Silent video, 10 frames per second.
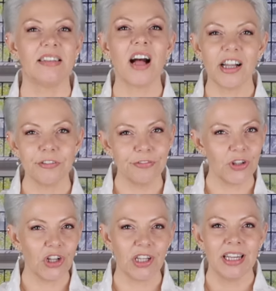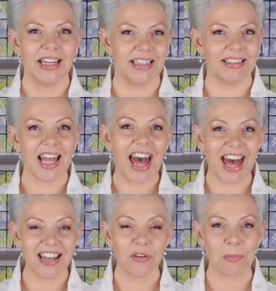It's colorful, it's
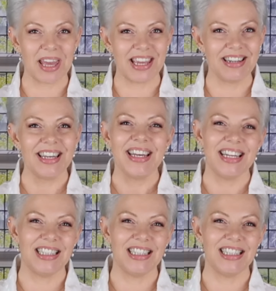handmade,